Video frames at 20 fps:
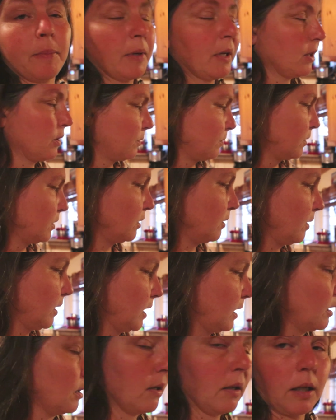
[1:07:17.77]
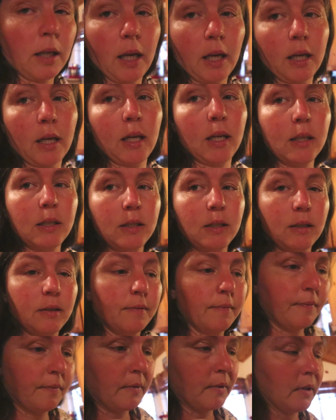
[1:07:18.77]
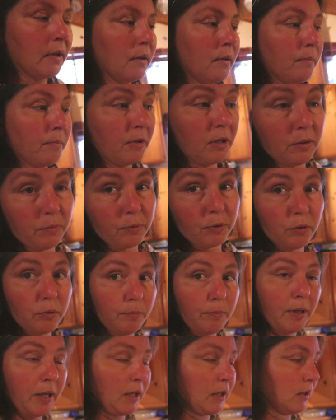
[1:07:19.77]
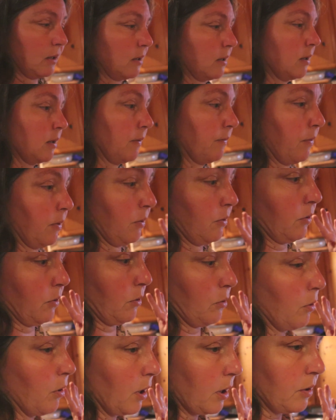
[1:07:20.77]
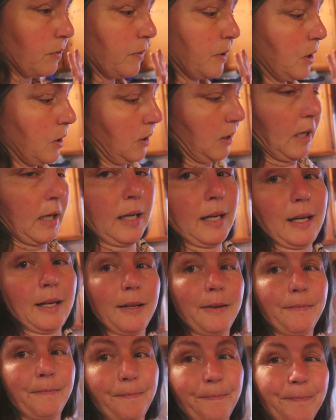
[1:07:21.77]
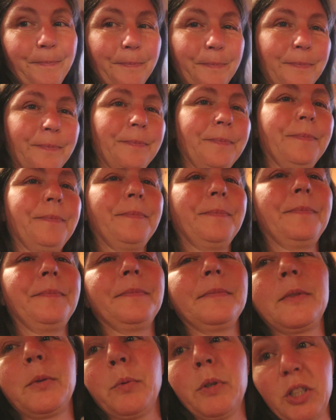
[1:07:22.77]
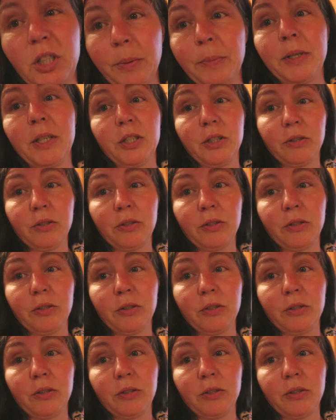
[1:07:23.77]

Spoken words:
minutes we're doing. Okay, guys? Because we're doing pints. If we're doing quarts, we do 90. Which I'm going